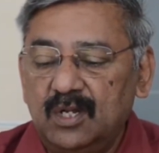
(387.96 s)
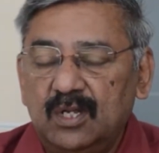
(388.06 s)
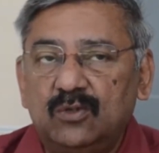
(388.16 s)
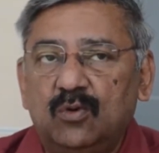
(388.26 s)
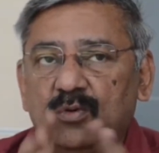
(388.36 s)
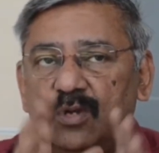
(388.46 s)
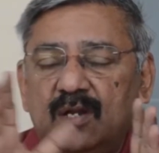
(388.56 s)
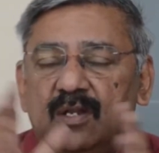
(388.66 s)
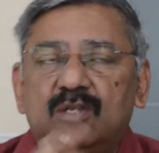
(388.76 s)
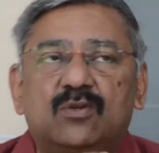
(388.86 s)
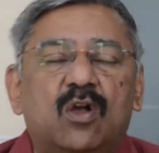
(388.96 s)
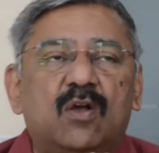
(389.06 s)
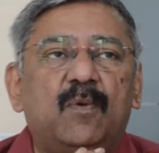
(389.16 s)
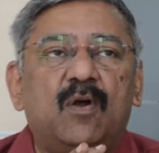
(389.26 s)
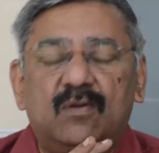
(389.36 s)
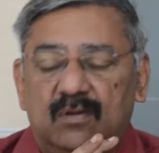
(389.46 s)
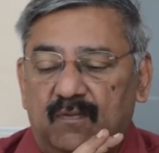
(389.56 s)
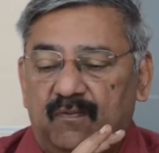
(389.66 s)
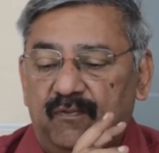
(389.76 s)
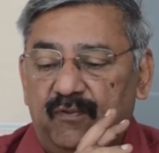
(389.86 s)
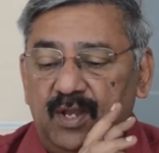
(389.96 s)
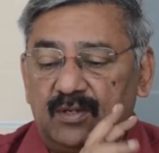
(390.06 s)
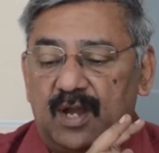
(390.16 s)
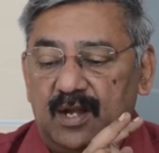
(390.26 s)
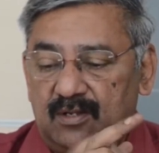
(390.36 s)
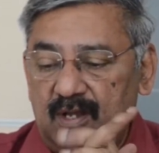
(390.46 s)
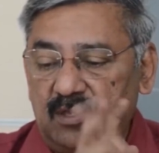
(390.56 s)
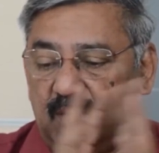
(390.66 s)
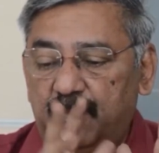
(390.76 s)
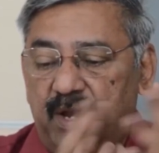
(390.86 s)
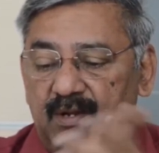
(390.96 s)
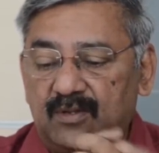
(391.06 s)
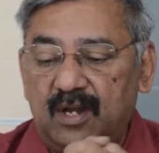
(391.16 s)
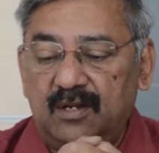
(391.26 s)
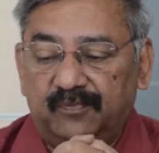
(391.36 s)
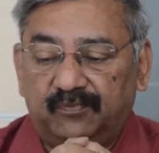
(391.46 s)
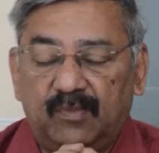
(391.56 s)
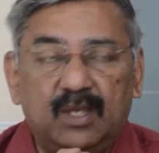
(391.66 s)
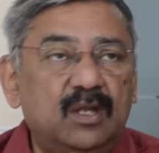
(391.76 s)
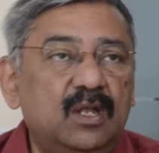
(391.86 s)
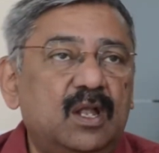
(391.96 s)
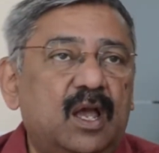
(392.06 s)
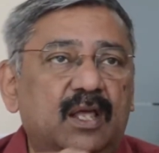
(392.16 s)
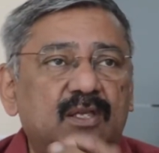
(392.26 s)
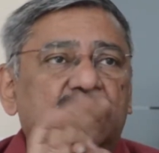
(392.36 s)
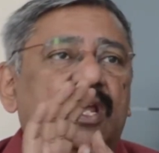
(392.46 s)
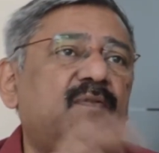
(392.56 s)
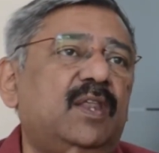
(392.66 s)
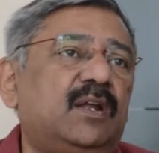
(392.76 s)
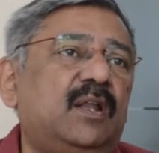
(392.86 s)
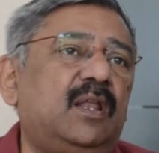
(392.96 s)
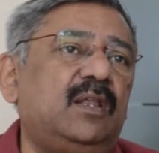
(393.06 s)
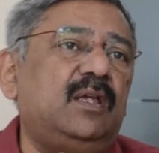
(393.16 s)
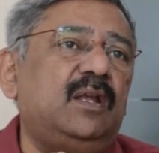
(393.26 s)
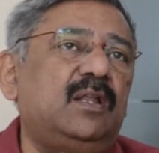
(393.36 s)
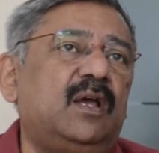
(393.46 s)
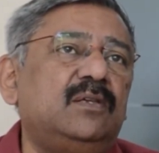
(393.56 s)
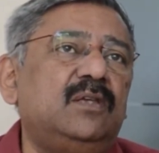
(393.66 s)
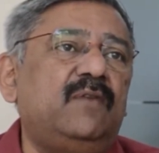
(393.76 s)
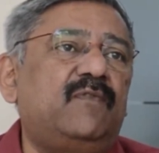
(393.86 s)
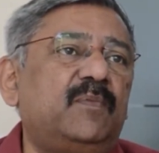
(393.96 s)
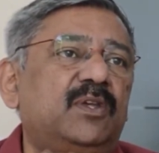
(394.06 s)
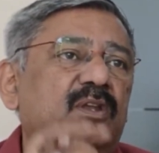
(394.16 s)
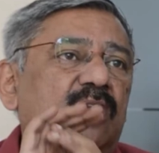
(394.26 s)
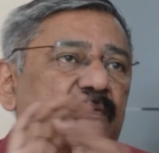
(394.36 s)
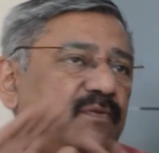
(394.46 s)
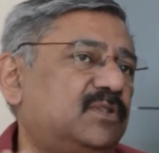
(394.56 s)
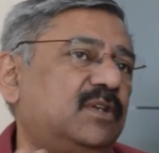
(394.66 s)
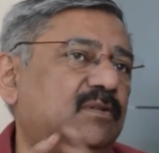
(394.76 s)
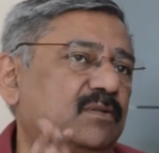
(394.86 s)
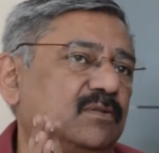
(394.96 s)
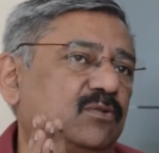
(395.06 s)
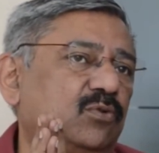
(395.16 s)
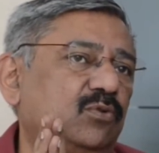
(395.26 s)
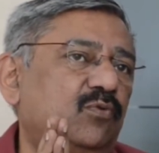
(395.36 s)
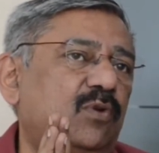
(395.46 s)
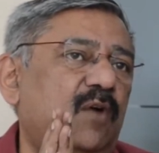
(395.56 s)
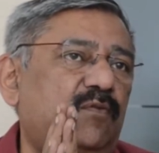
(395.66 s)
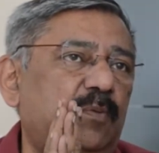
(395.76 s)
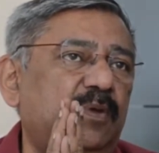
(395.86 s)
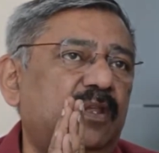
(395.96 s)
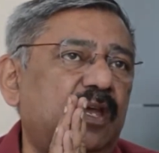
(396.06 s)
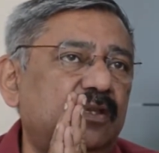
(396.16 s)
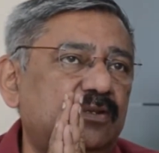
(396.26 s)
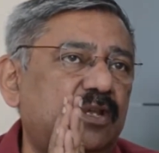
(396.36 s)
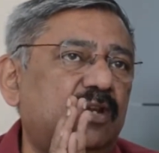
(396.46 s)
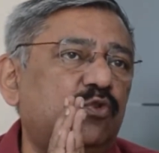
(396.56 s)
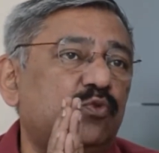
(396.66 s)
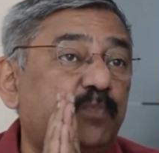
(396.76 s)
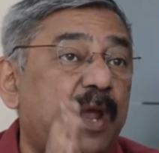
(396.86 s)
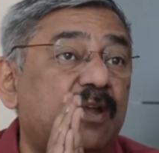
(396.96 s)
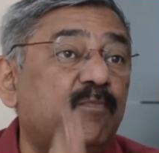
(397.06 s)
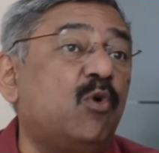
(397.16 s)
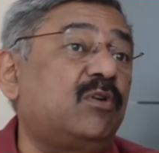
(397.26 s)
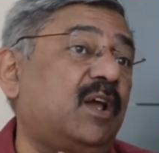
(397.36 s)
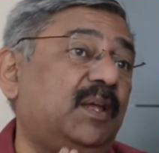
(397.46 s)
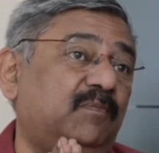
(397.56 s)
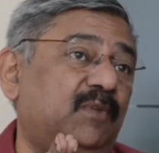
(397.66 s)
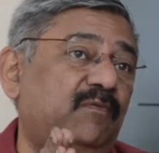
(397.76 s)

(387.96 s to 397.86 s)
So now let's talk about the free sites and the paid site. And as I said very clearly, India is information deficit. So you have to be realistic to spend more time.